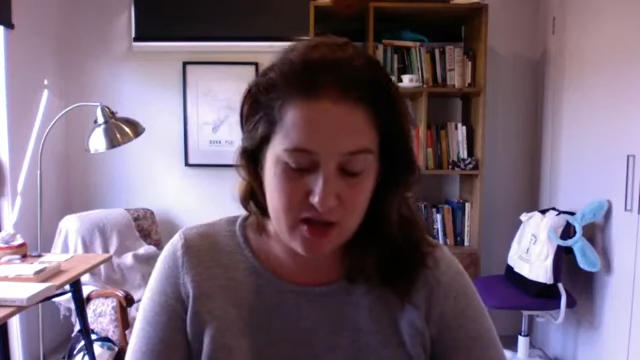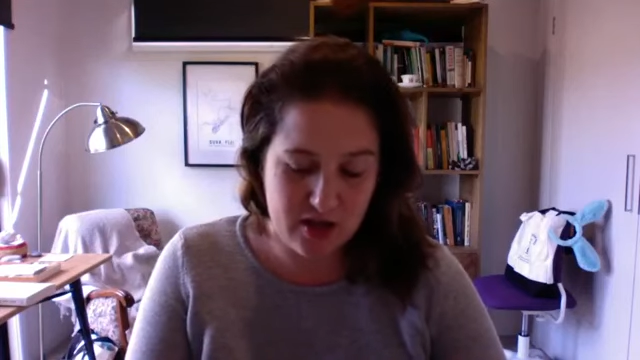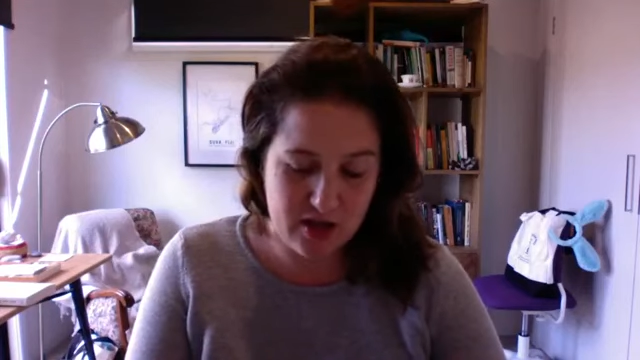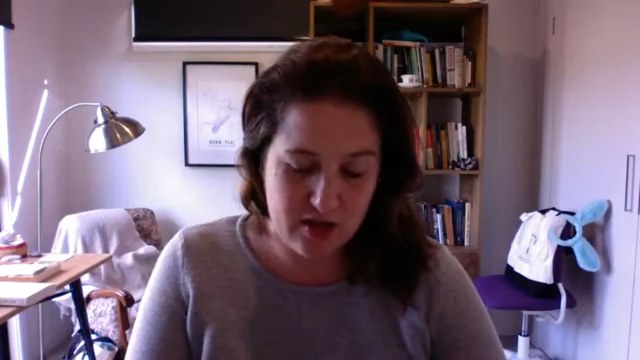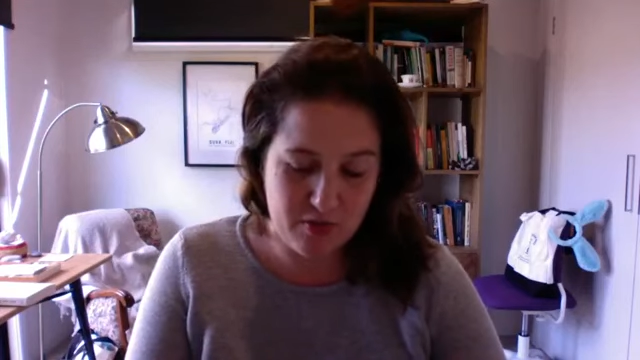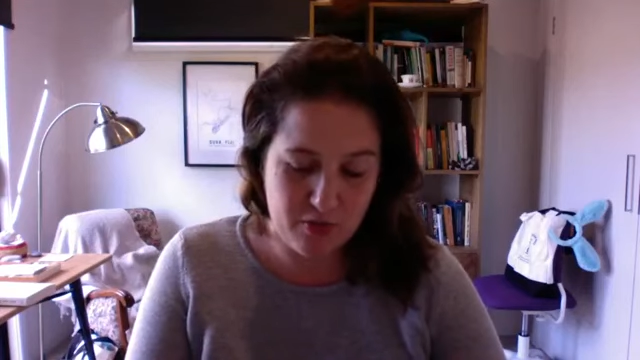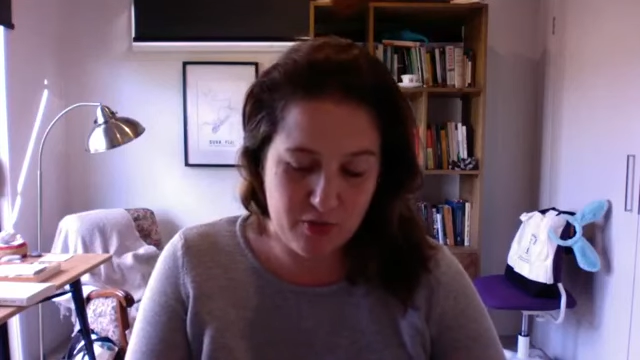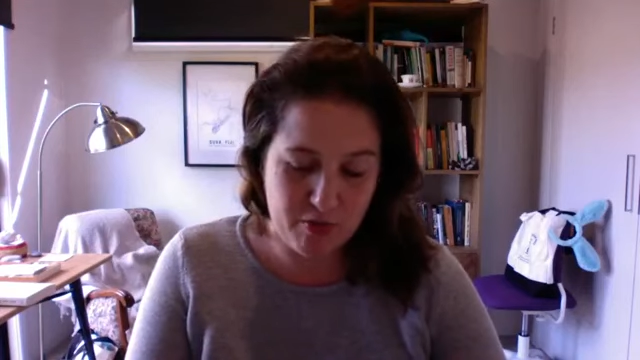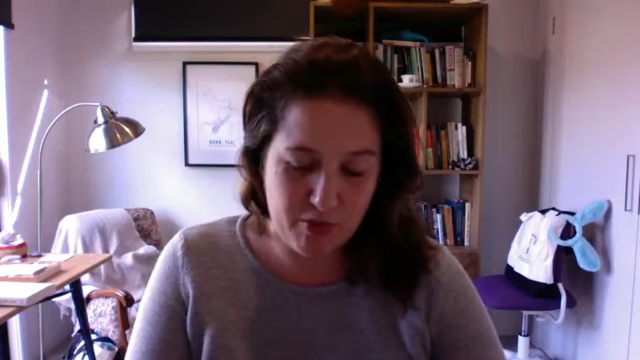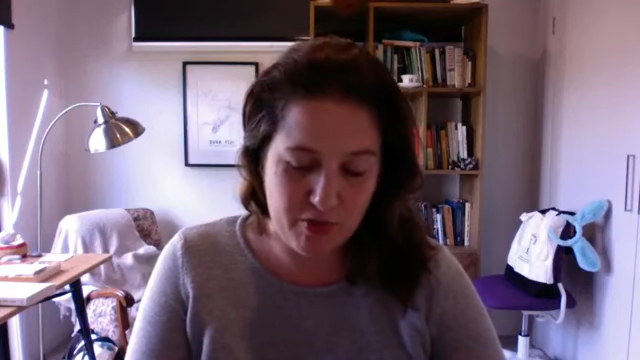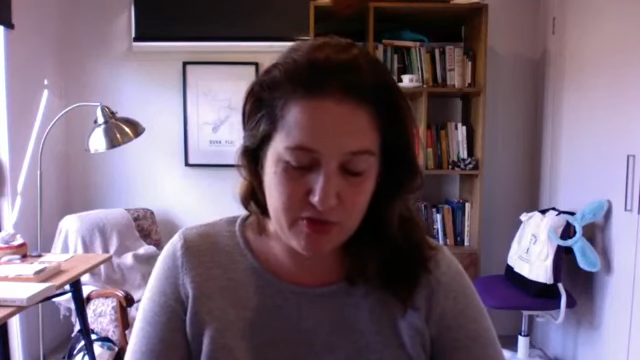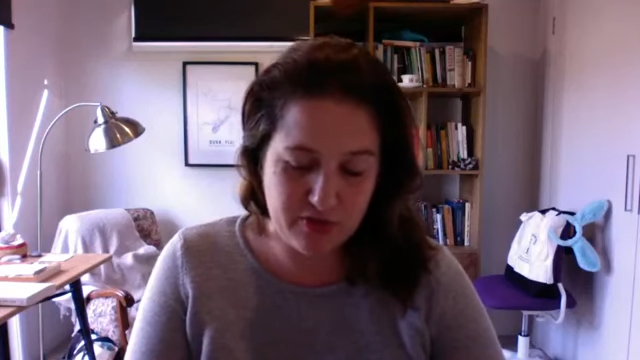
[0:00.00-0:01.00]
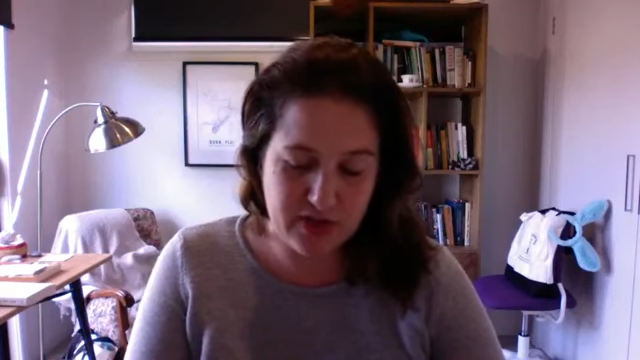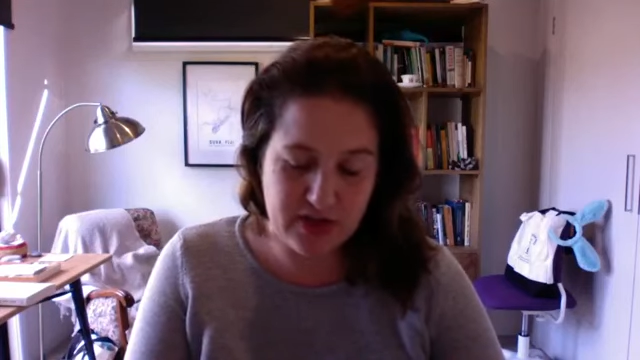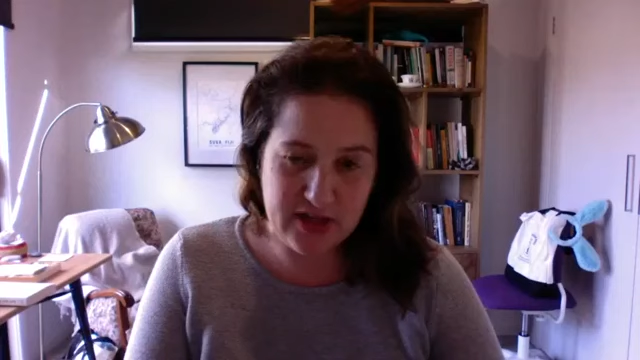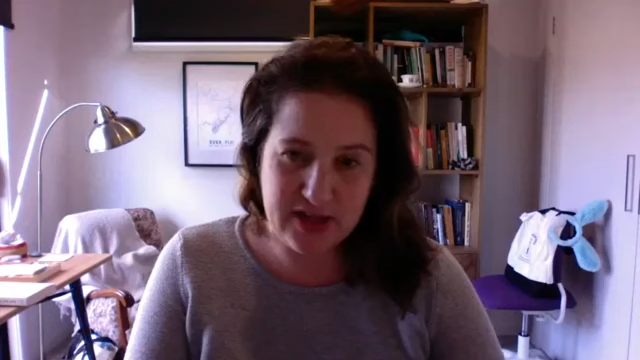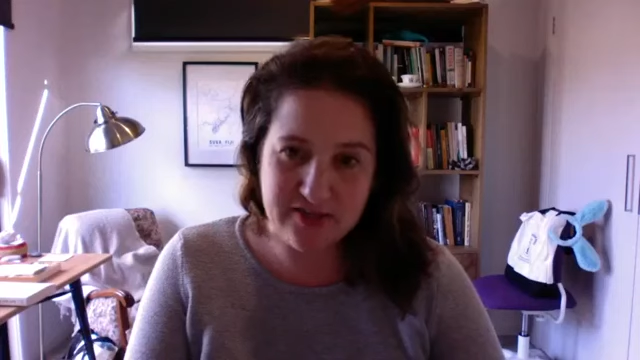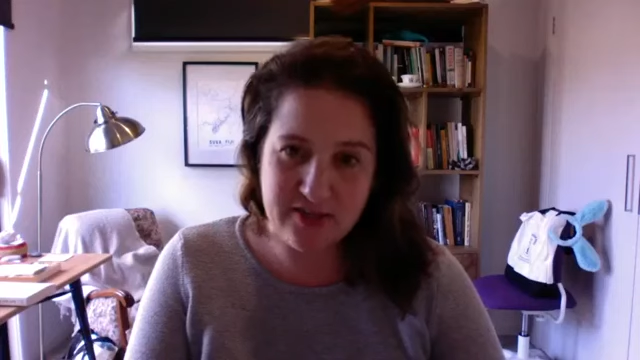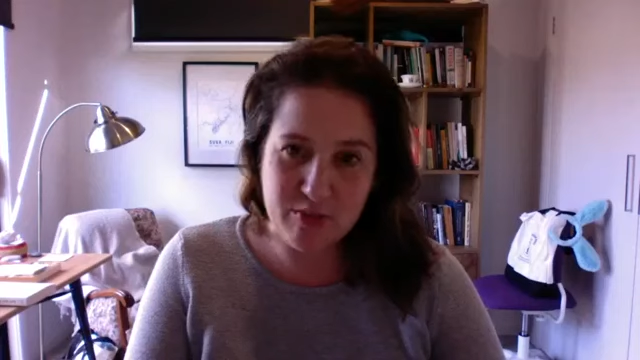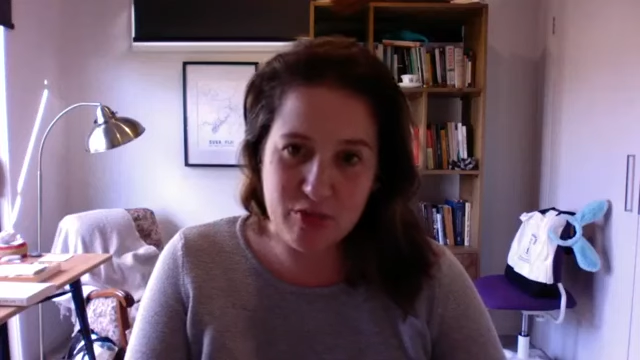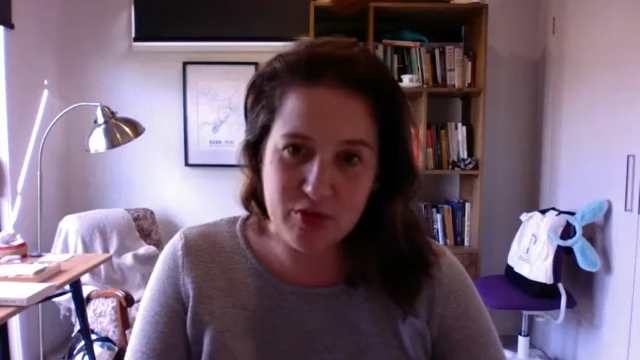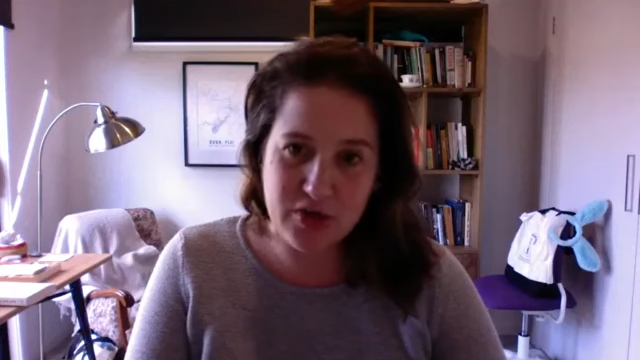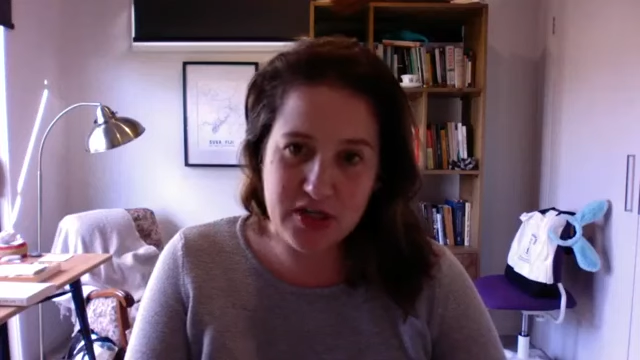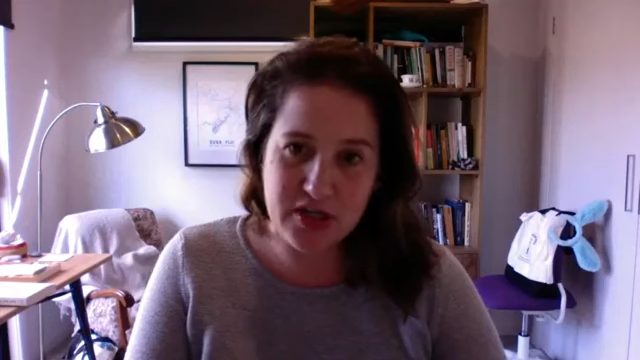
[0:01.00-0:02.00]
um, or books are less
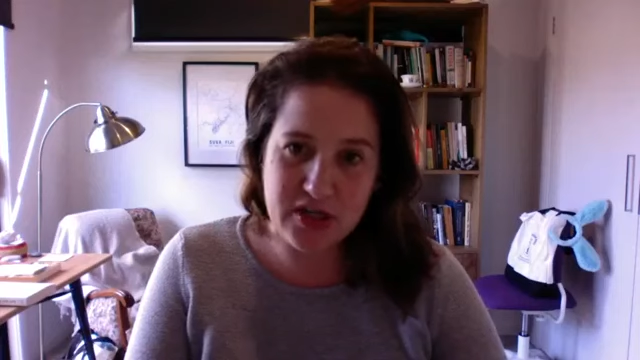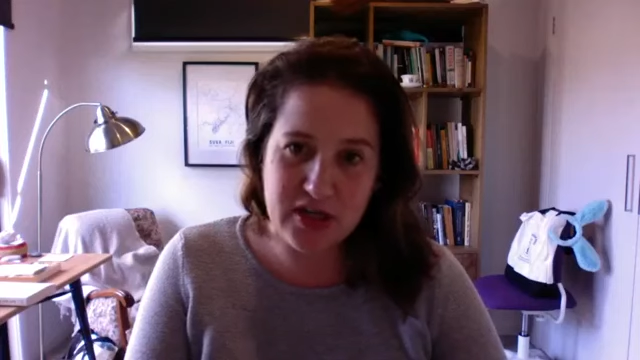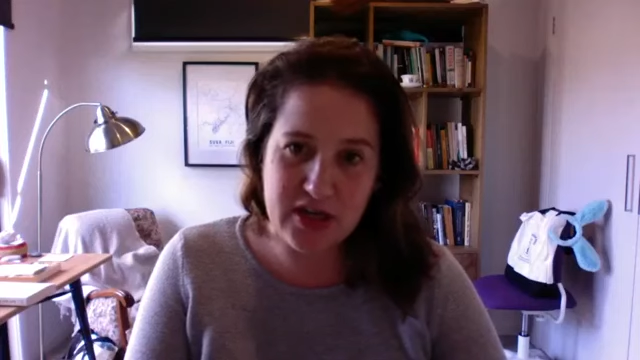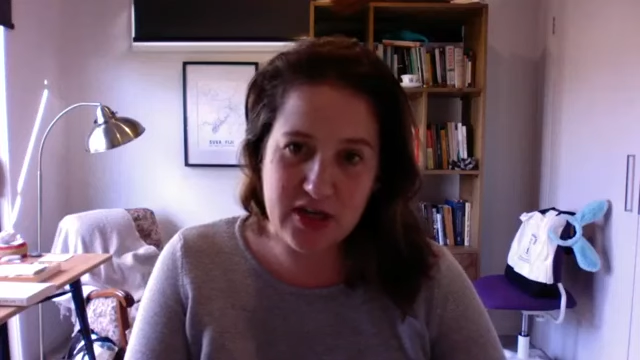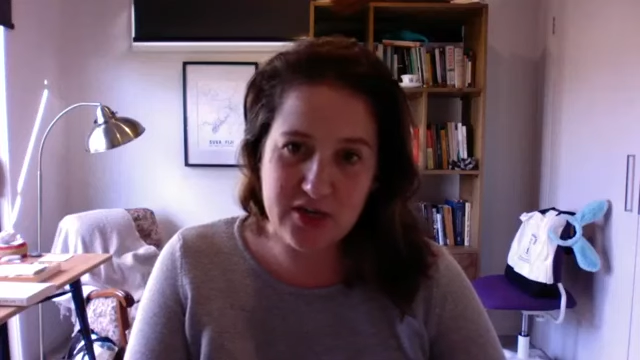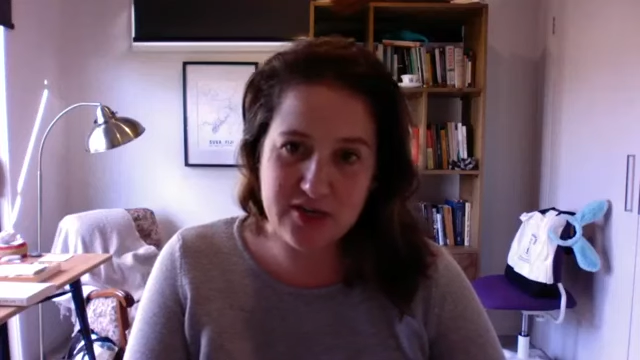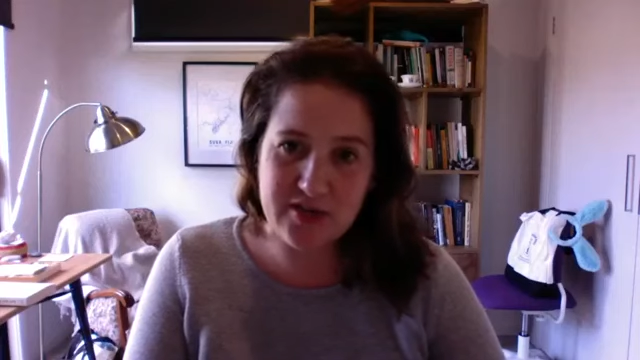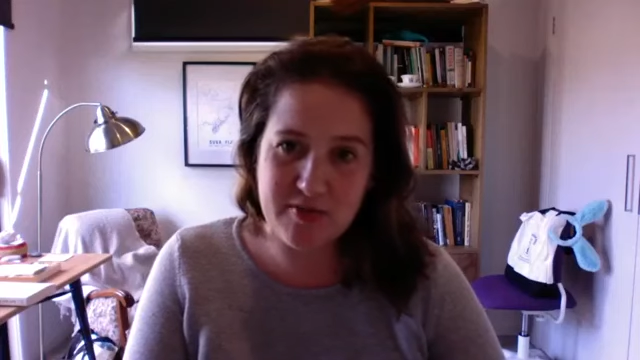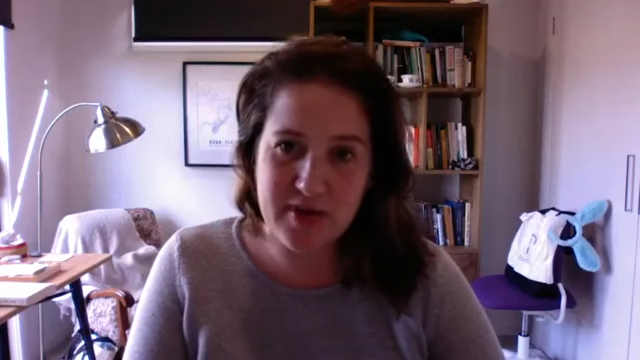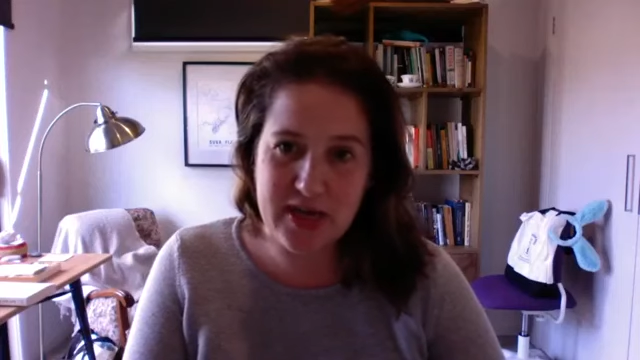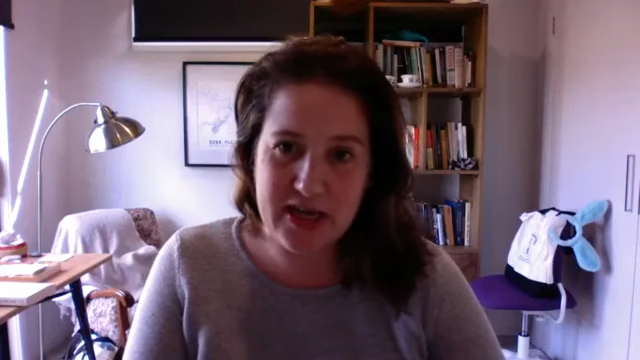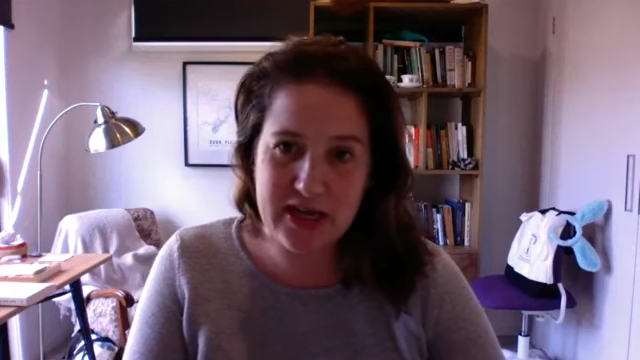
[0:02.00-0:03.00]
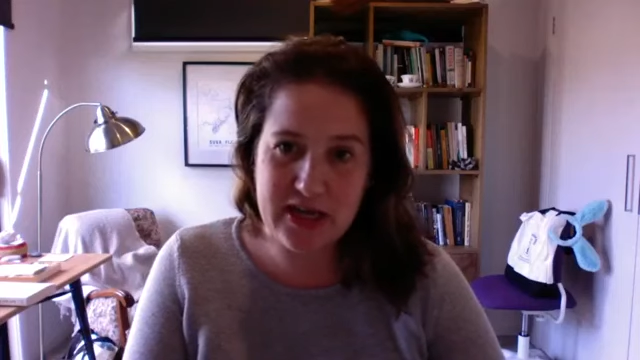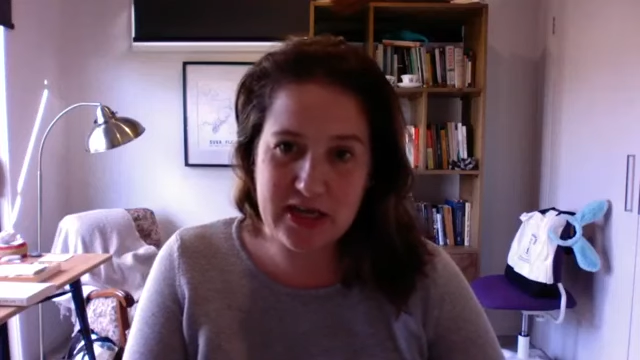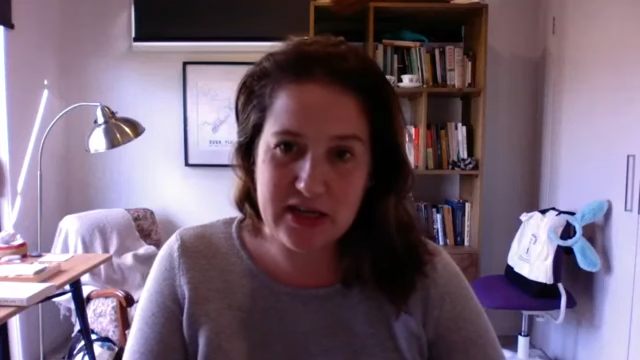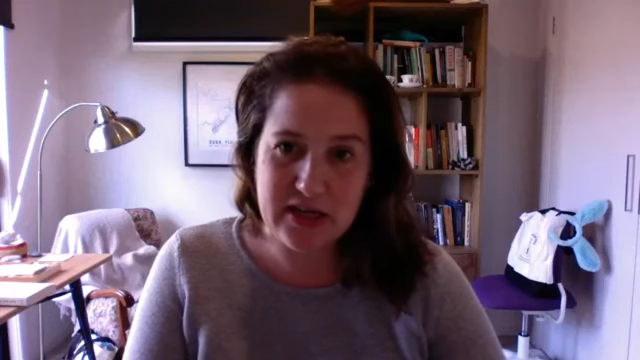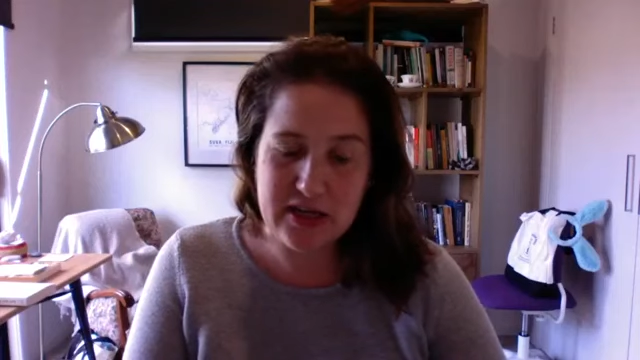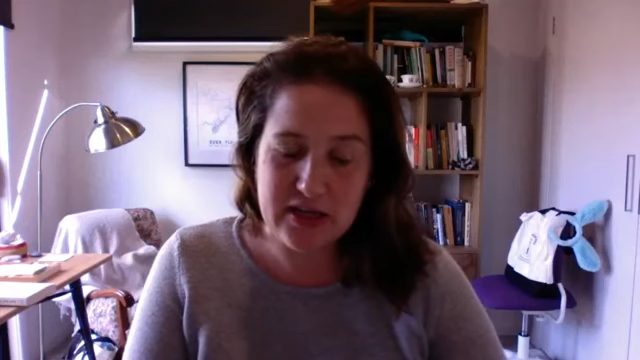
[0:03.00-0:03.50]
important than they used to be.